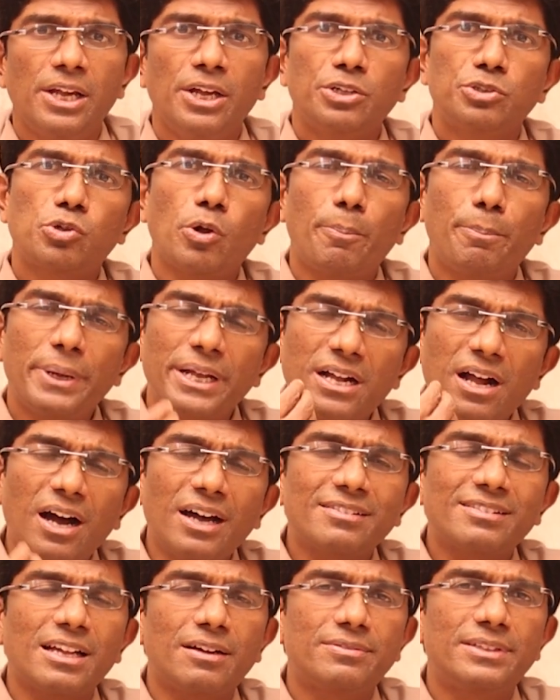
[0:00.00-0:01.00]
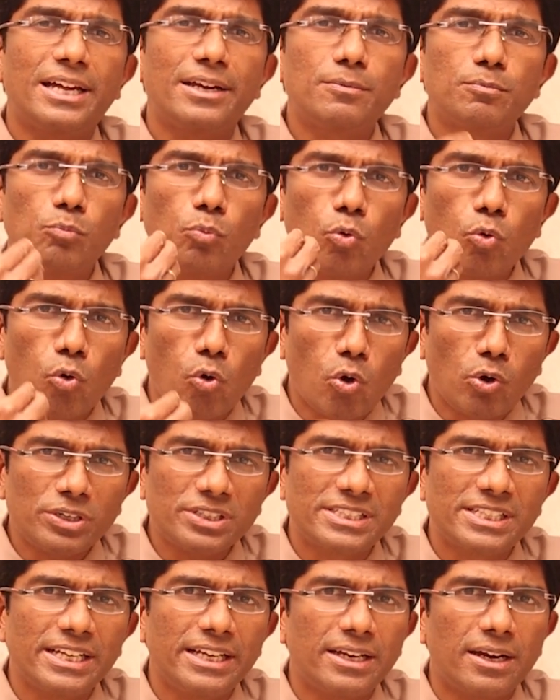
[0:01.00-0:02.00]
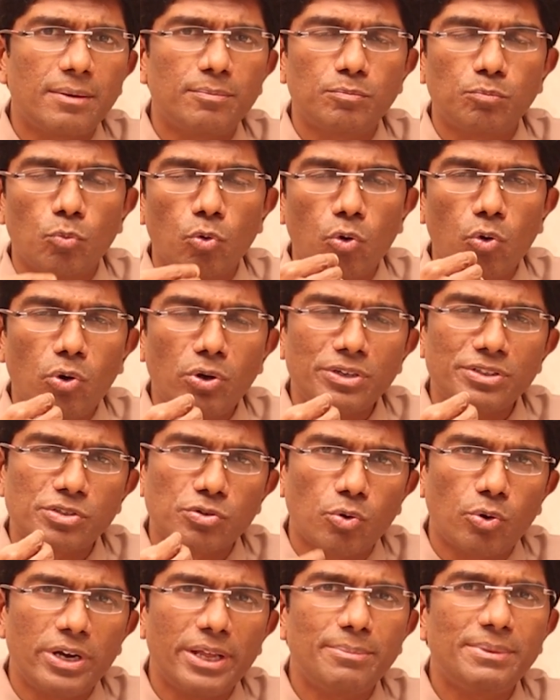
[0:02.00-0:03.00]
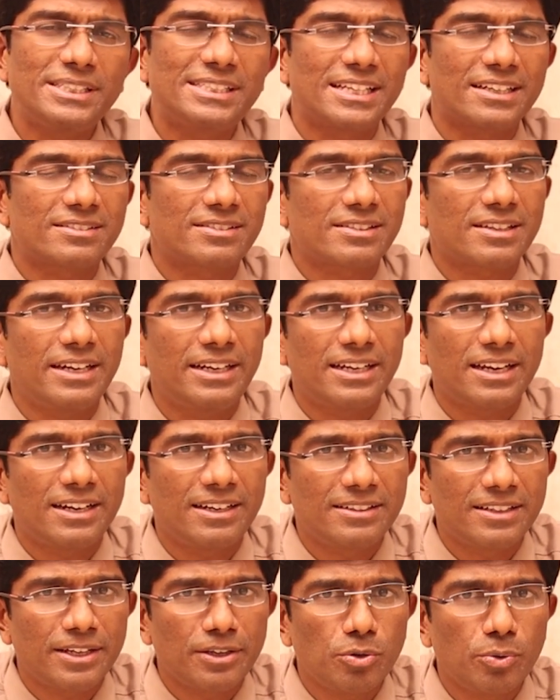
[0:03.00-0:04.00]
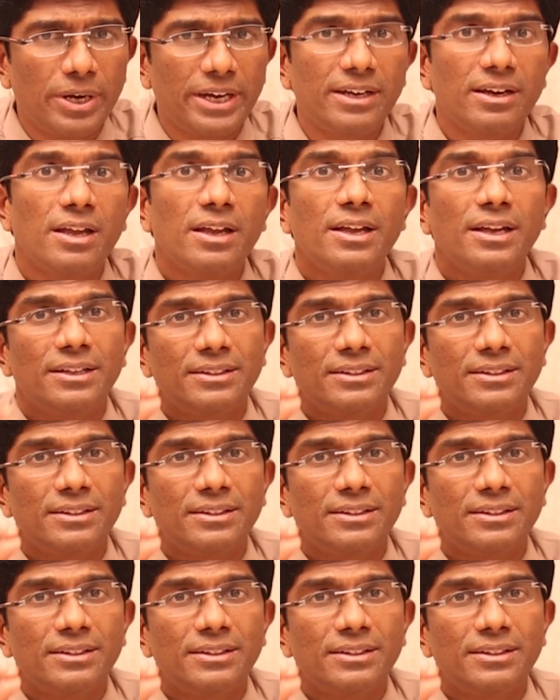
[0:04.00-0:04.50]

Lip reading: So because of that, more sodium is excreted in the urine.